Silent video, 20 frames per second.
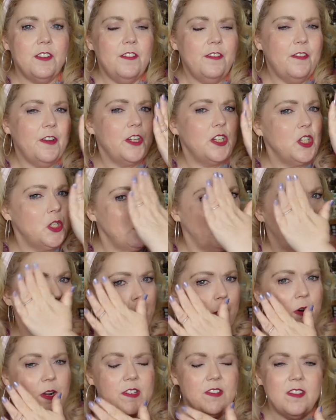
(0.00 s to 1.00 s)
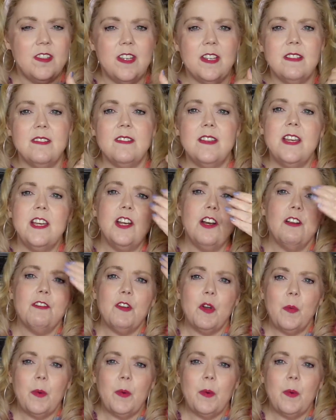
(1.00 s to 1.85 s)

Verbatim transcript: if I just want to press things in or if I